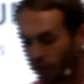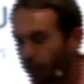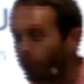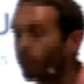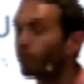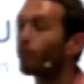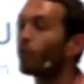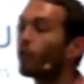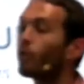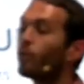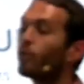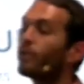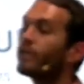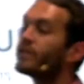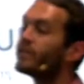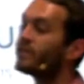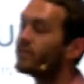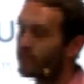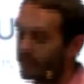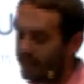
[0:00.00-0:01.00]
through the
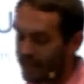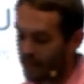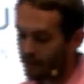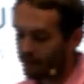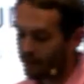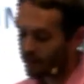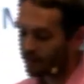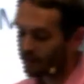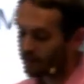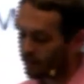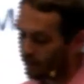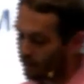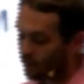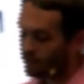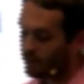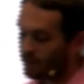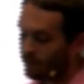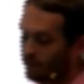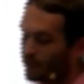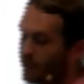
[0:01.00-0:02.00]
sea of
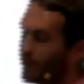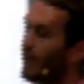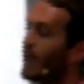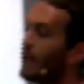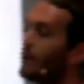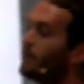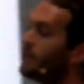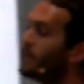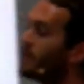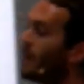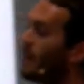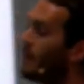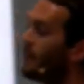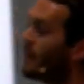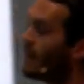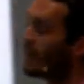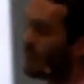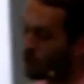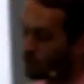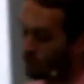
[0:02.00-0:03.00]
exclusive claims that
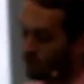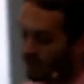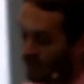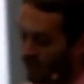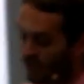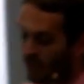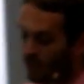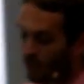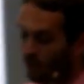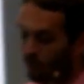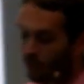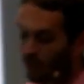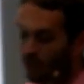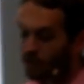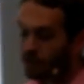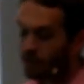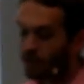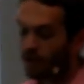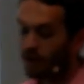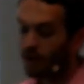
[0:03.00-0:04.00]
each particular
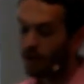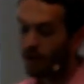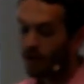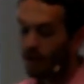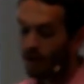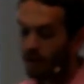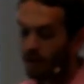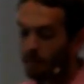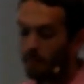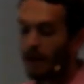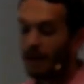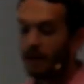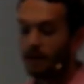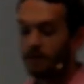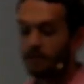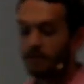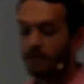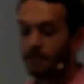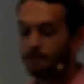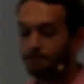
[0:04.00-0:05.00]
religion makes?
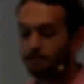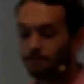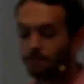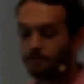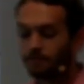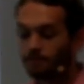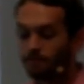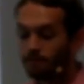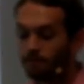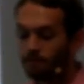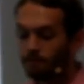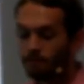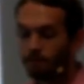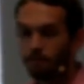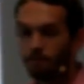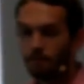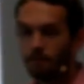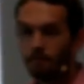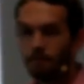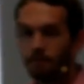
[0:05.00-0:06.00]

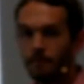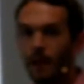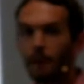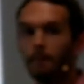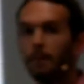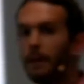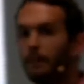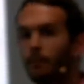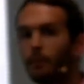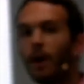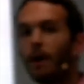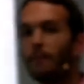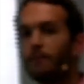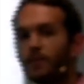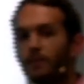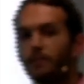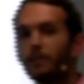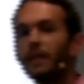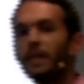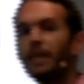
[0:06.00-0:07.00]
Now, people come to
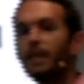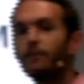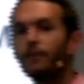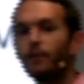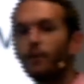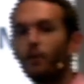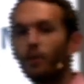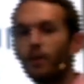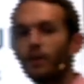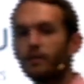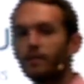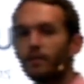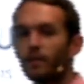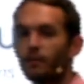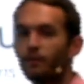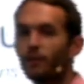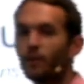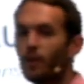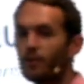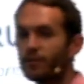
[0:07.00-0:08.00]
believe, according to
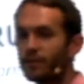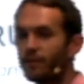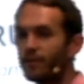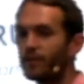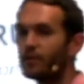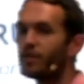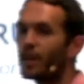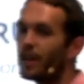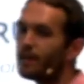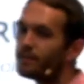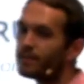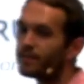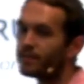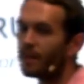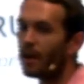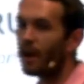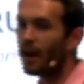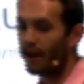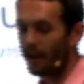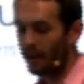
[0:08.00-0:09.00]
philosopher James
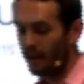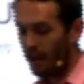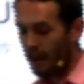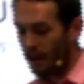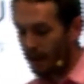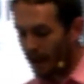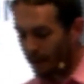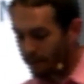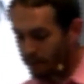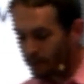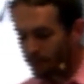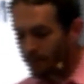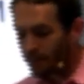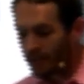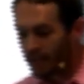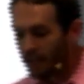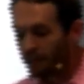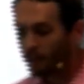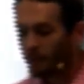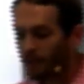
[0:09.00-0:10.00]
Sire, come to
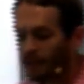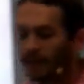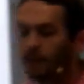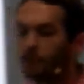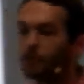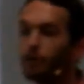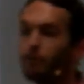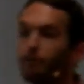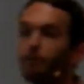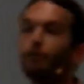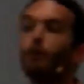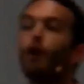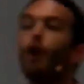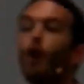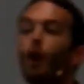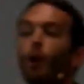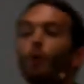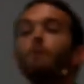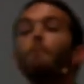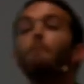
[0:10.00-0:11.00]
believe what they do for a
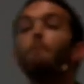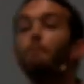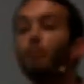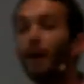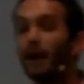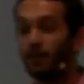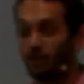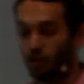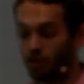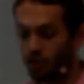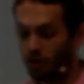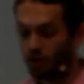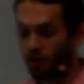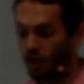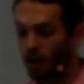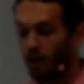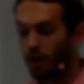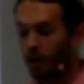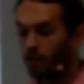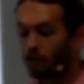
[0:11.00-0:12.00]
whole bunch
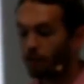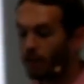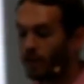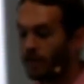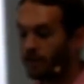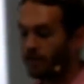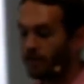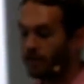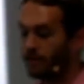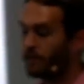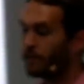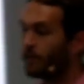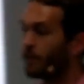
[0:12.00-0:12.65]
of reasons.